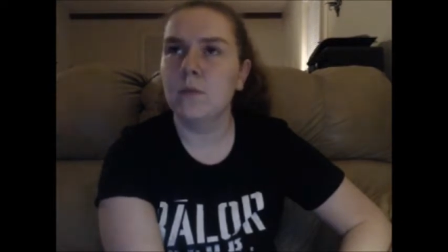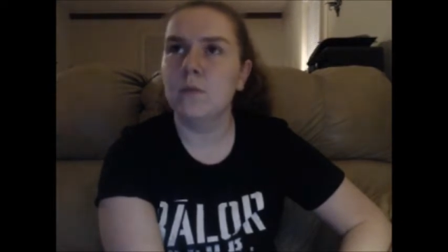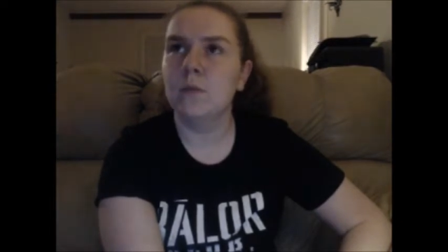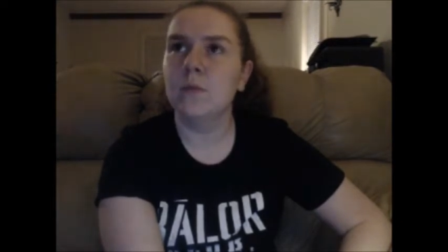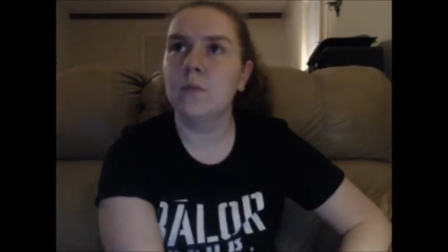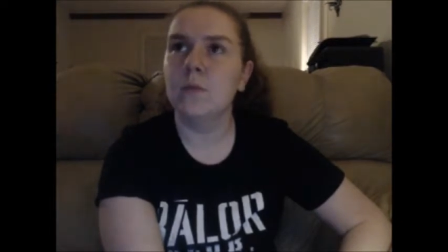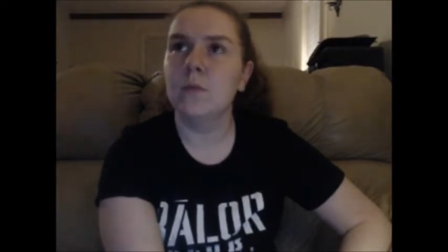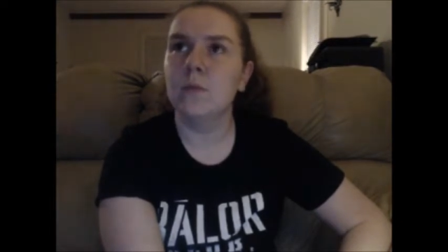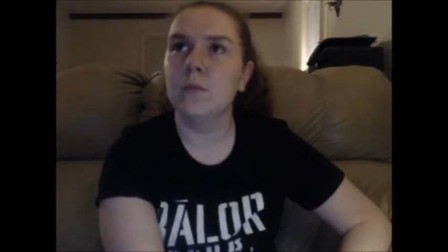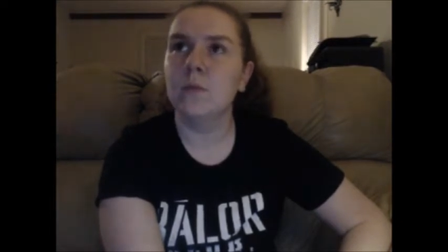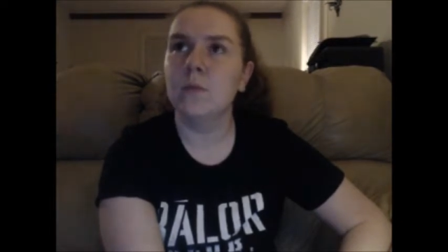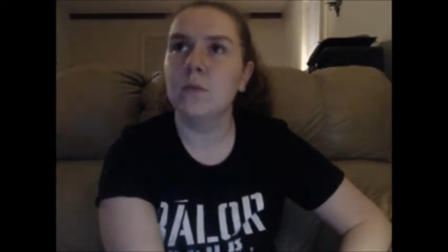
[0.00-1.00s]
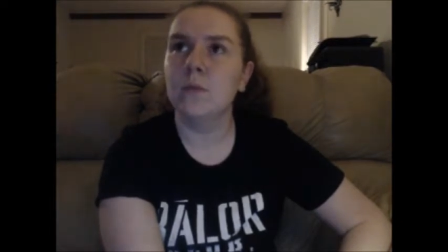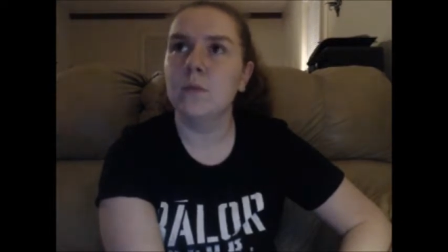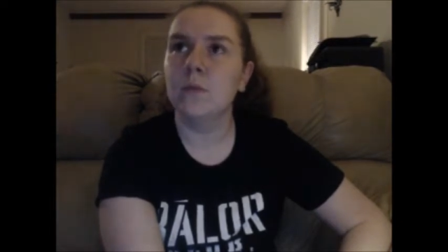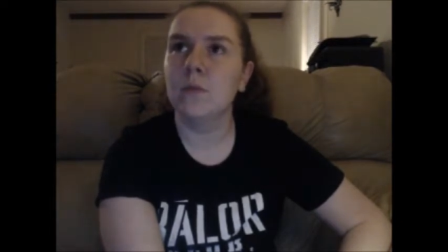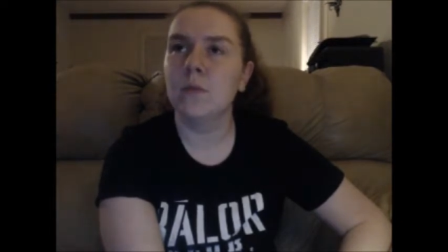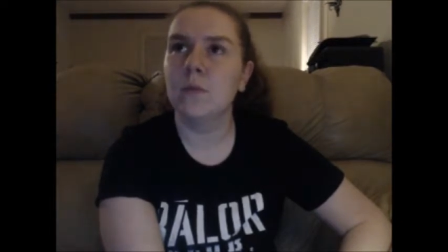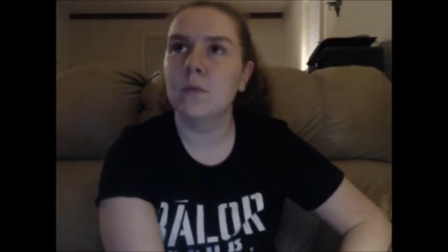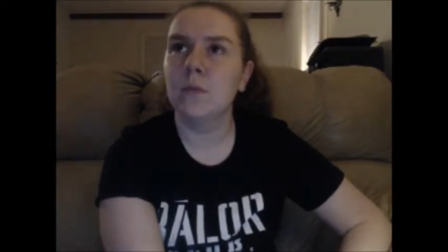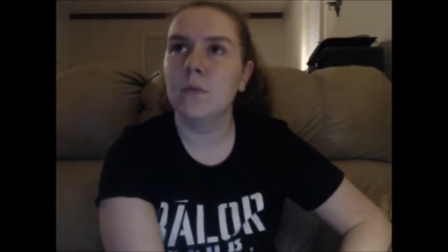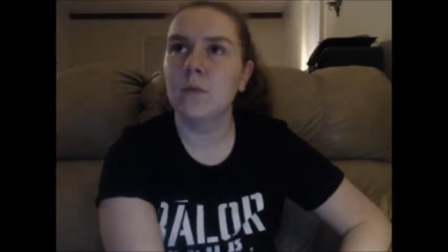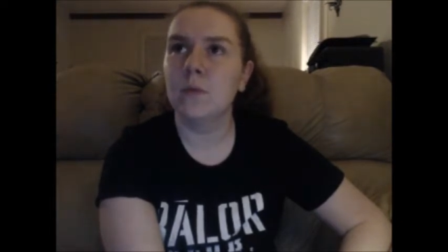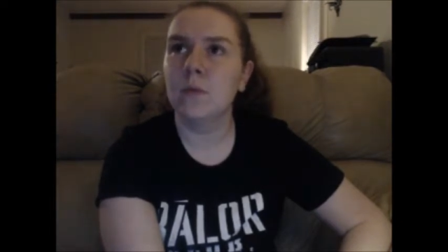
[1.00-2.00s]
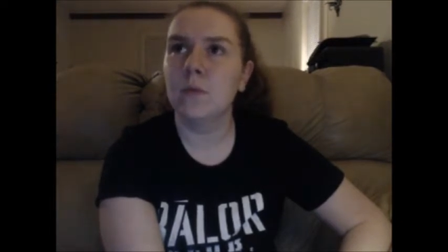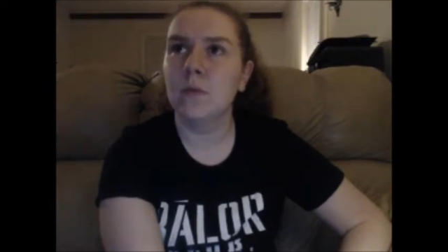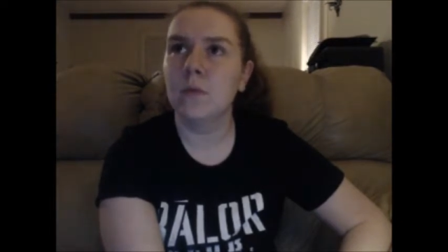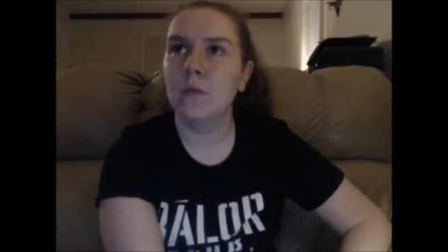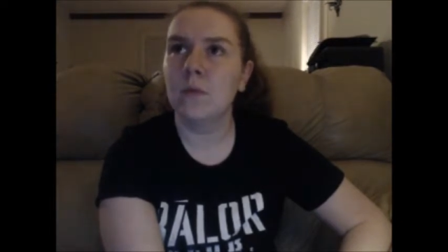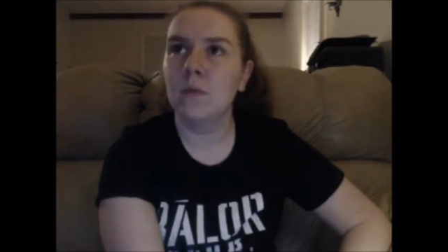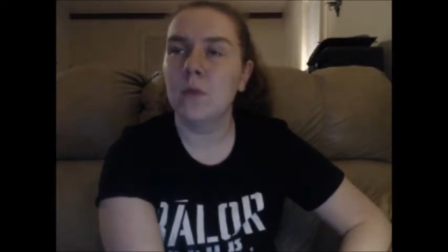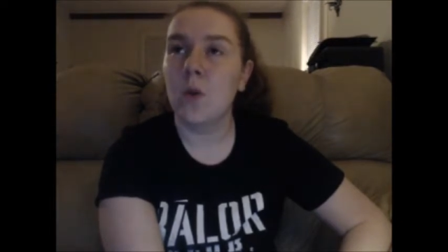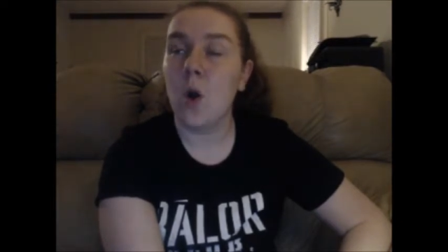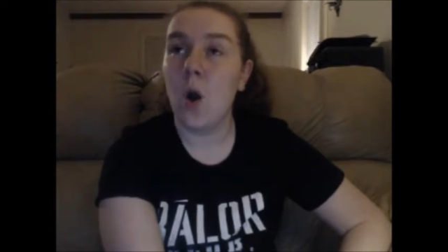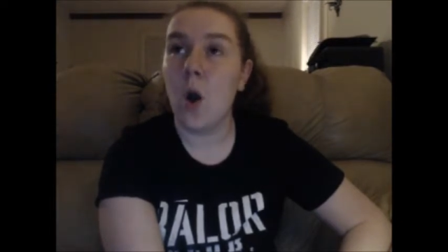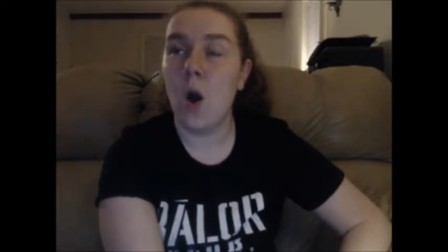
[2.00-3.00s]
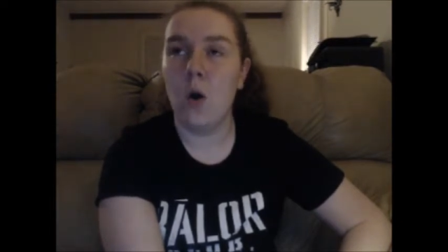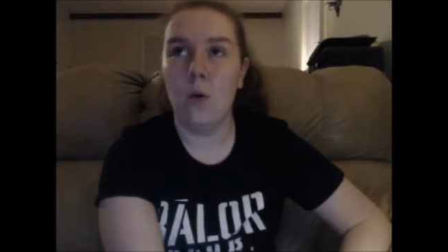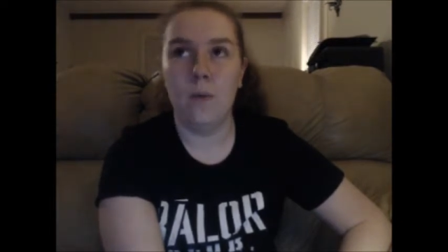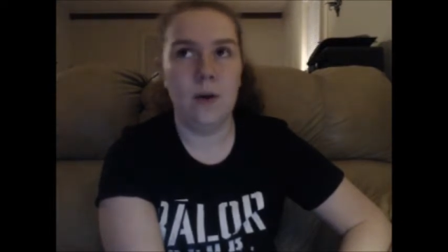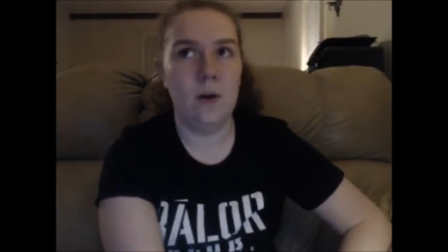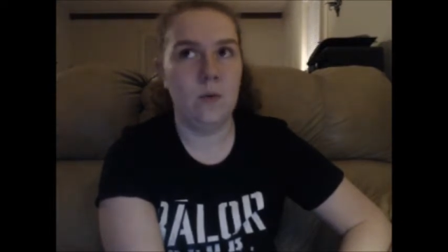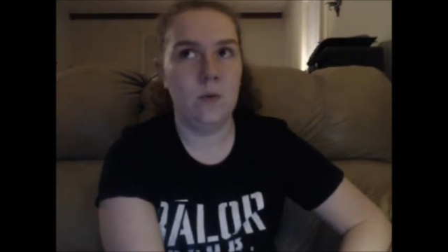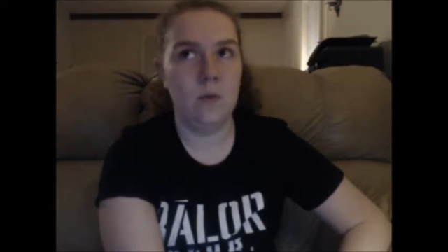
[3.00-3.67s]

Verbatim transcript: You would have beat him right off the get-go. Oh, wow.